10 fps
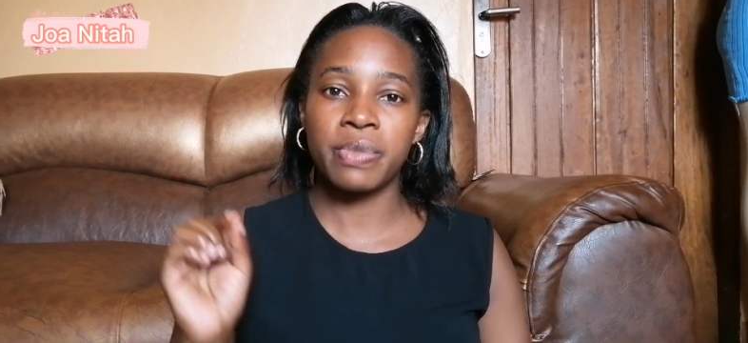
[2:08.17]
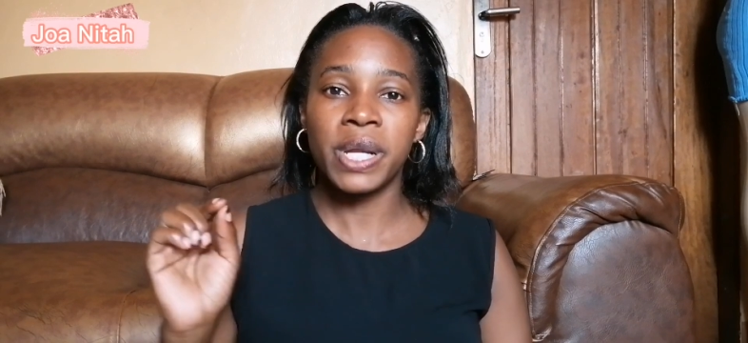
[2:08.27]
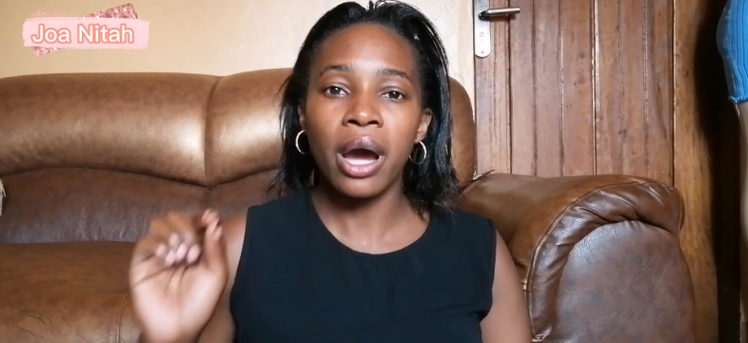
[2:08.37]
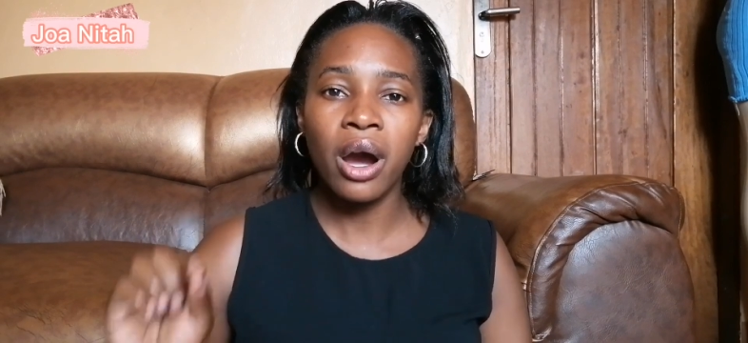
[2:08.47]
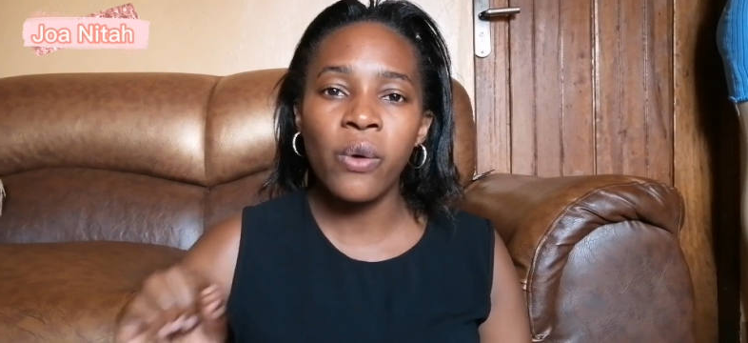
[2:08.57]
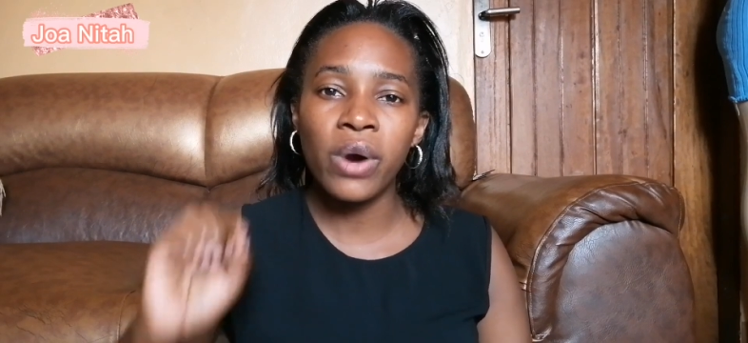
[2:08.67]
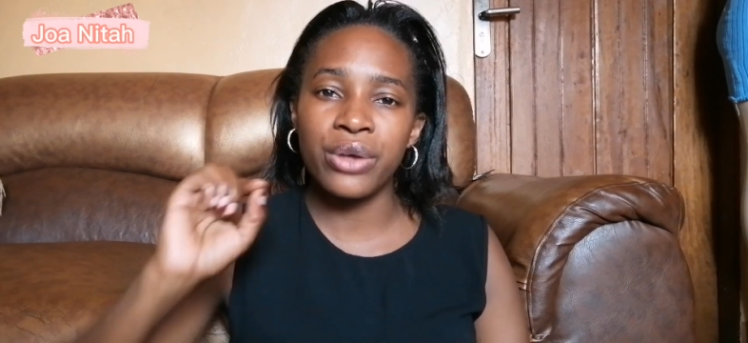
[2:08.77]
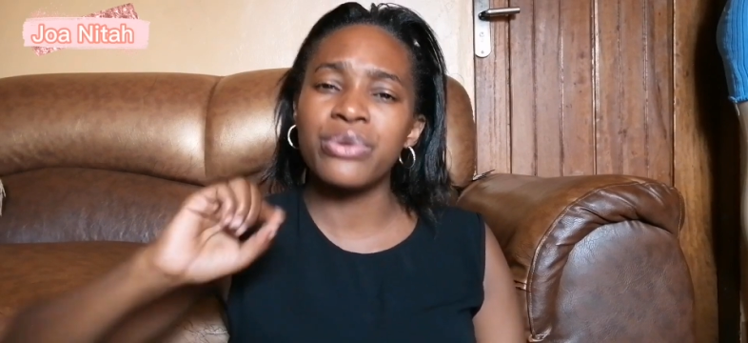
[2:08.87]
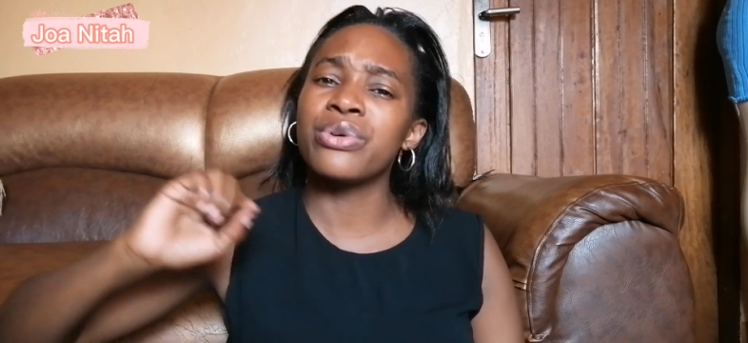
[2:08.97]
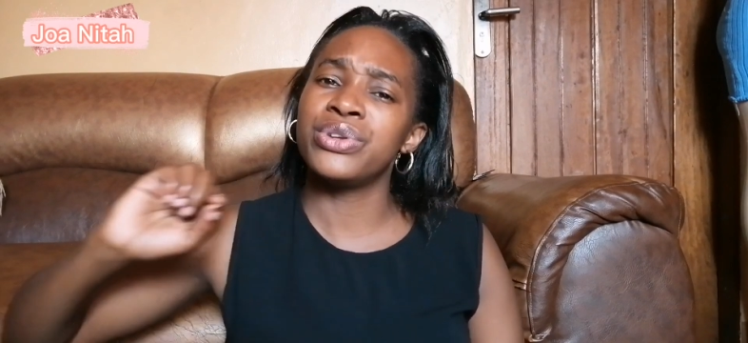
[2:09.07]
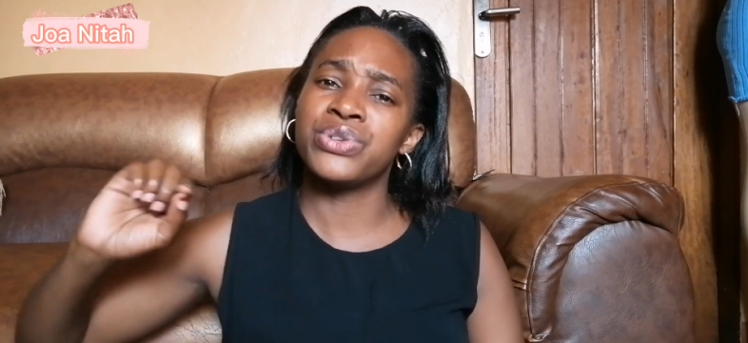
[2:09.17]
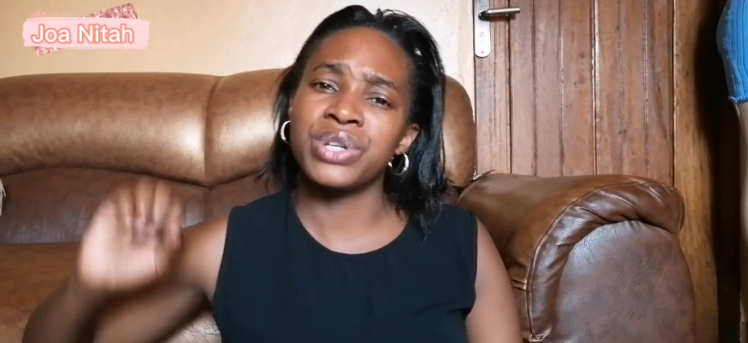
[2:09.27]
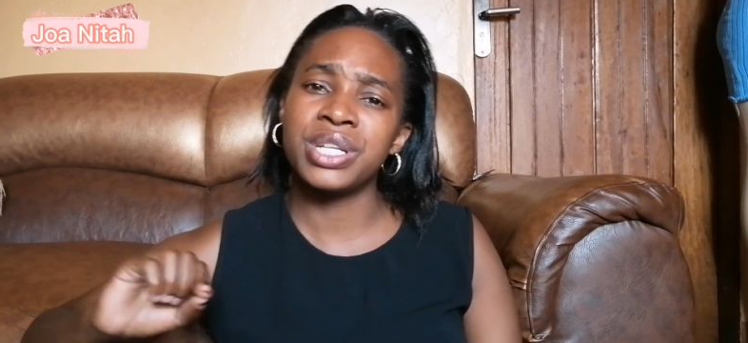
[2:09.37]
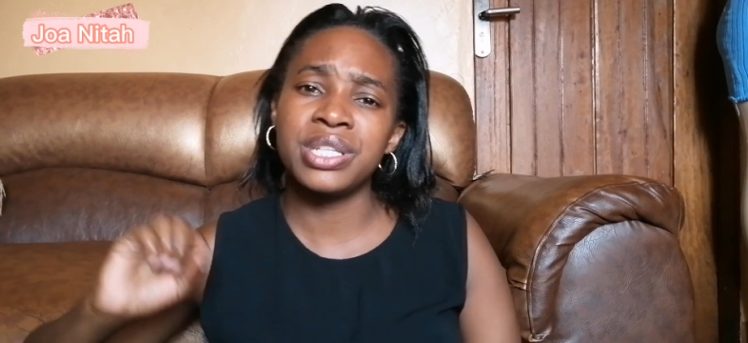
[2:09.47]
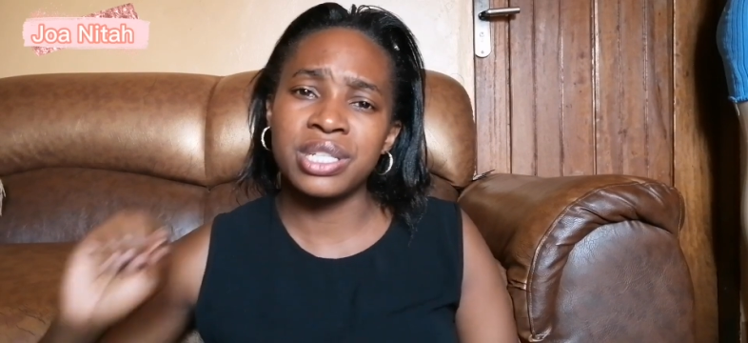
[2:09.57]
But how are you going to
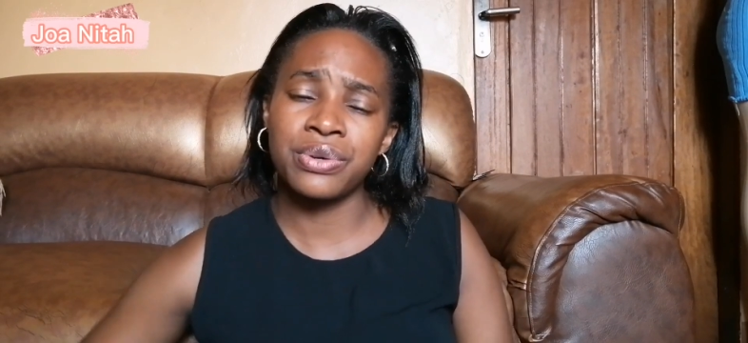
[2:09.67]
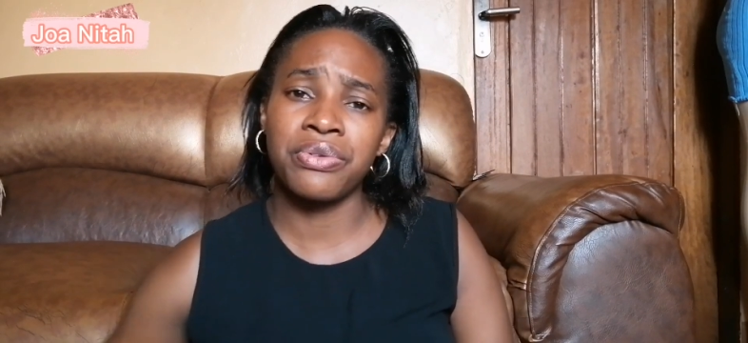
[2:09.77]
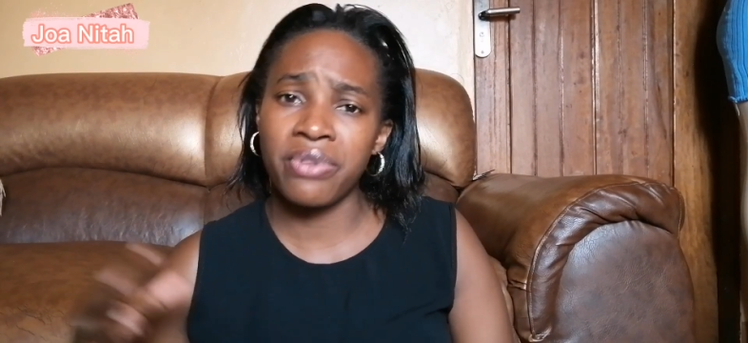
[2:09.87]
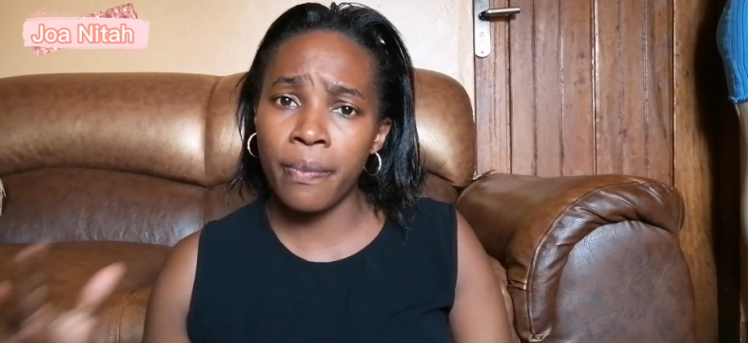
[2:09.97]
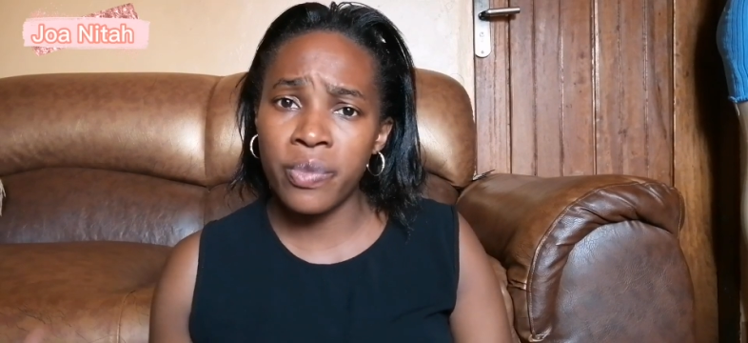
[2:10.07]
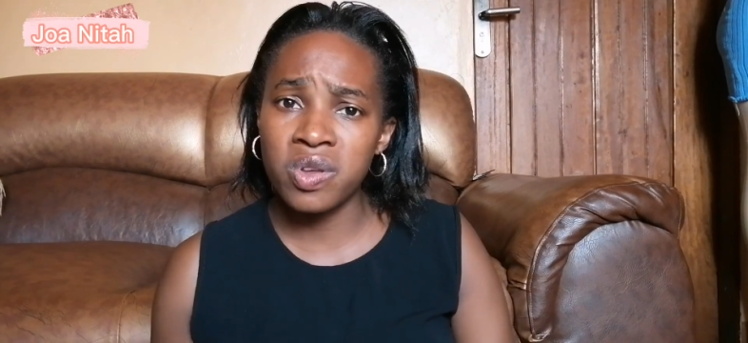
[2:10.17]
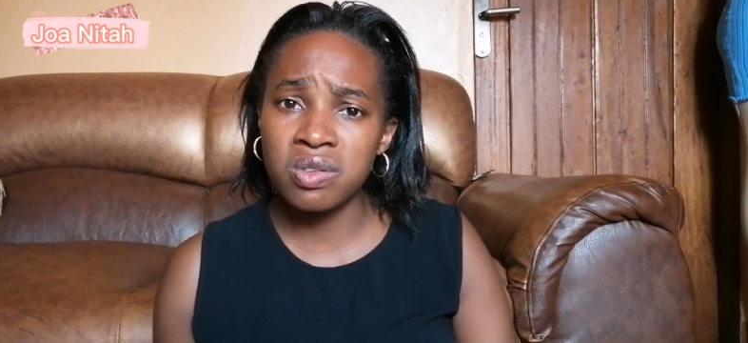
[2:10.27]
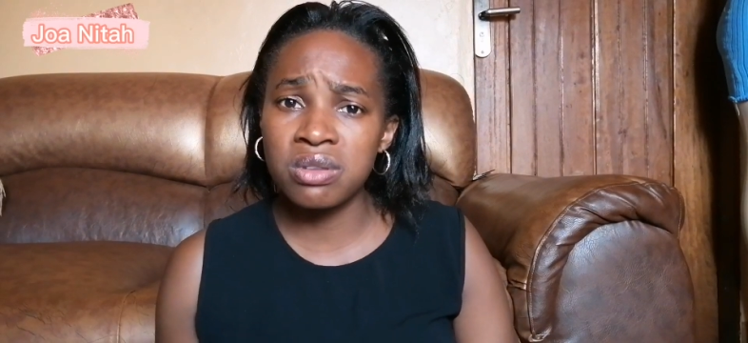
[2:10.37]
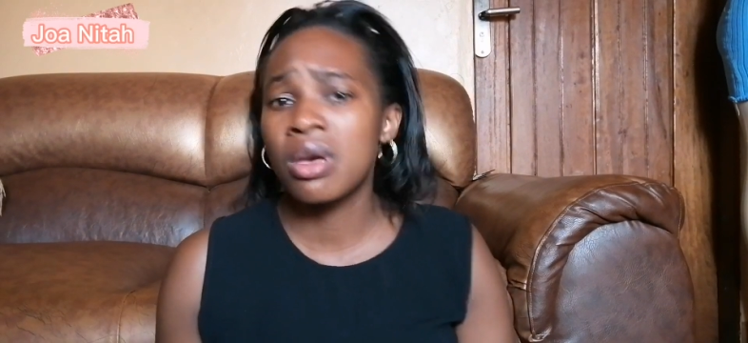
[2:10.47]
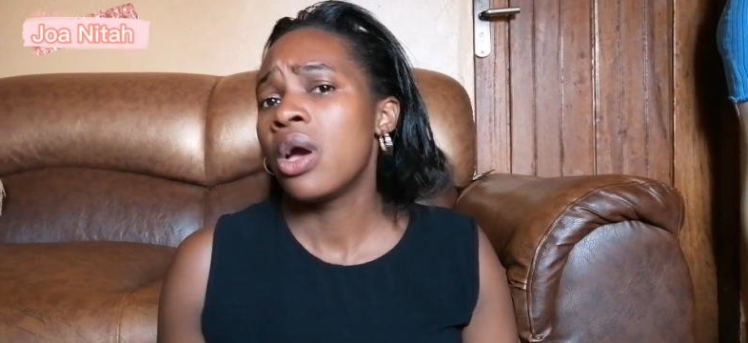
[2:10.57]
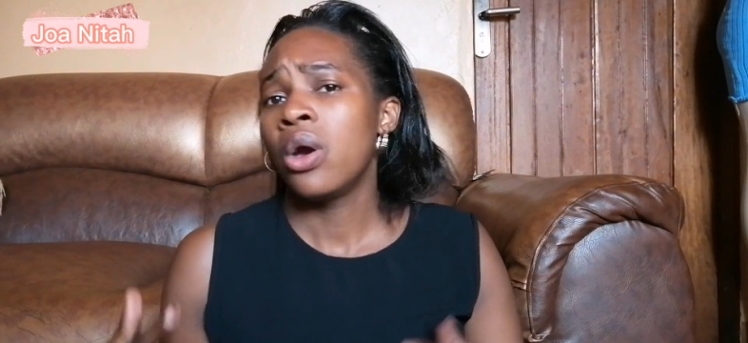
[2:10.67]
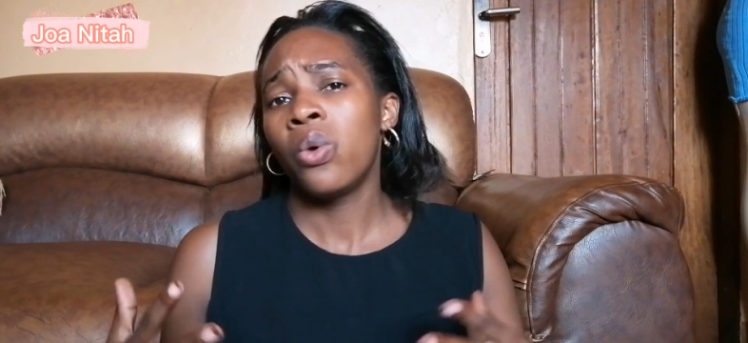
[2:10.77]
get it out of the breasts